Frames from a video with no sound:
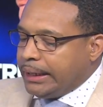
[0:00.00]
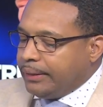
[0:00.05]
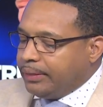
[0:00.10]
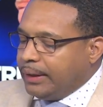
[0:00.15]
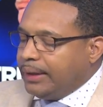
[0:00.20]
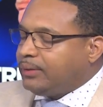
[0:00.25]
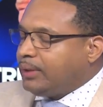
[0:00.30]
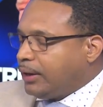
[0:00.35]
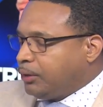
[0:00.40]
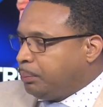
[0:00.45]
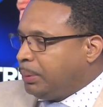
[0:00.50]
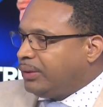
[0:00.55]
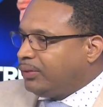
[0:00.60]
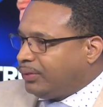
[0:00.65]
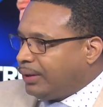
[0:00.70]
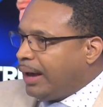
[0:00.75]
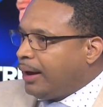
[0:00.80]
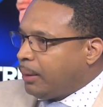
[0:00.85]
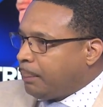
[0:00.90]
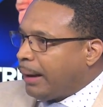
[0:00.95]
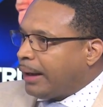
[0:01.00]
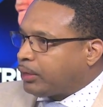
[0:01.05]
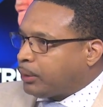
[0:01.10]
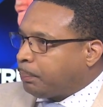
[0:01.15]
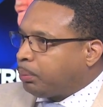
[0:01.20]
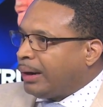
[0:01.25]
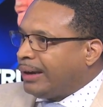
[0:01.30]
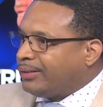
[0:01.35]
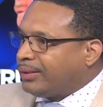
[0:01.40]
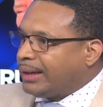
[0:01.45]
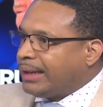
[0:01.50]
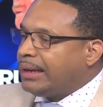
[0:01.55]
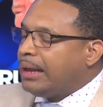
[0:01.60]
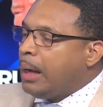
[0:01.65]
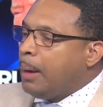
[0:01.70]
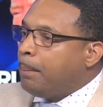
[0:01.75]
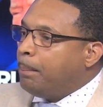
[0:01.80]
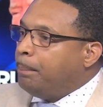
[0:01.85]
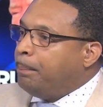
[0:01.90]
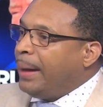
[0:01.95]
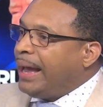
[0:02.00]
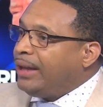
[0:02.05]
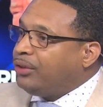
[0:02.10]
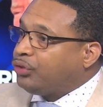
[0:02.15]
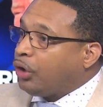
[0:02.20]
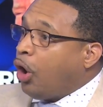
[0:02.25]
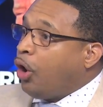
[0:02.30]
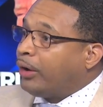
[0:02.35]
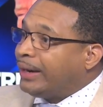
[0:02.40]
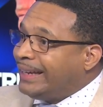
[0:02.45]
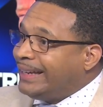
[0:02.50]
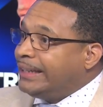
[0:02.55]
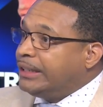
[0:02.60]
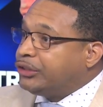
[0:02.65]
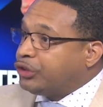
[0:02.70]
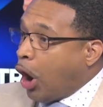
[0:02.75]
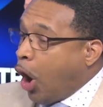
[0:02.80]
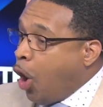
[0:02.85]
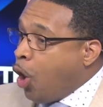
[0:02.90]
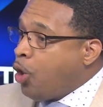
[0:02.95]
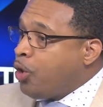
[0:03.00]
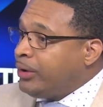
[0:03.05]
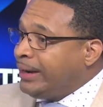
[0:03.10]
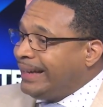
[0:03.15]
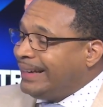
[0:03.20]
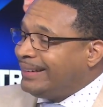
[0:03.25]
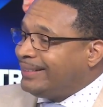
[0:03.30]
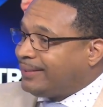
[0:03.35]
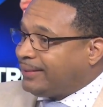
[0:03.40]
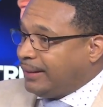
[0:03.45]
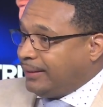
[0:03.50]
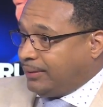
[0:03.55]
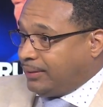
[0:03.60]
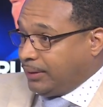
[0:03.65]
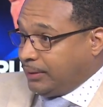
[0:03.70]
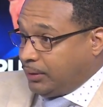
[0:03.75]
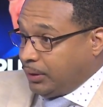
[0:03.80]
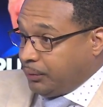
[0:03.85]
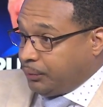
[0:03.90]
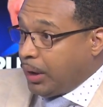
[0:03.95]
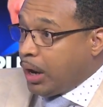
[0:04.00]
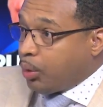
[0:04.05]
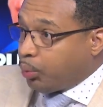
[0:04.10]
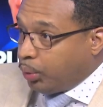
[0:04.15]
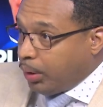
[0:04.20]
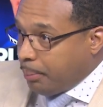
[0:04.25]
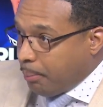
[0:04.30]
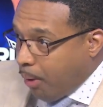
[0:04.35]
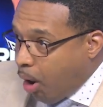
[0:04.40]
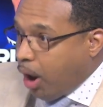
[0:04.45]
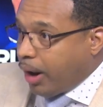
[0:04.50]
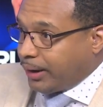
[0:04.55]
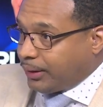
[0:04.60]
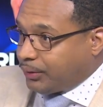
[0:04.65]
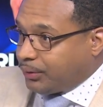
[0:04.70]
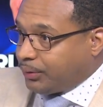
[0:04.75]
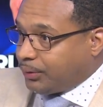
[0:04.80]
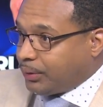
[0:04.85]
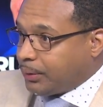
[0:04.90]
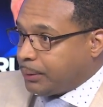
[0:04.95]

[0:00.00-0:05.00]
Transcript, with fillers: This has been said about the president based on his own insensitive remarks.